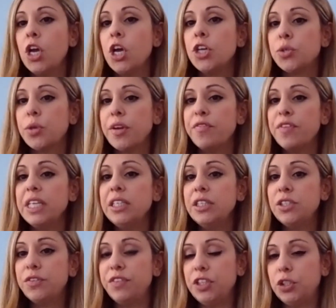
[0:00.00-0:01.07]
So if an
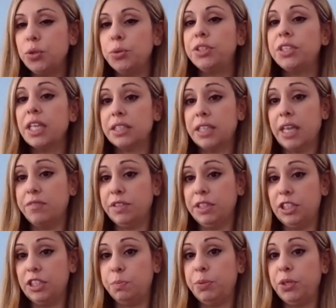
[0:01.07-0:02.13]
individual does have a
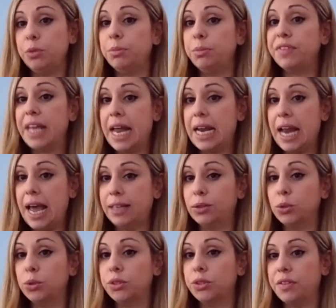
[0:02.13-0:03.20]
dispute with their
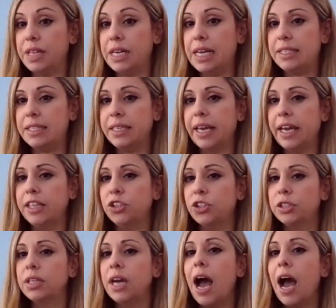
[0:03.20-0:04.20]
landlord or the letting agent,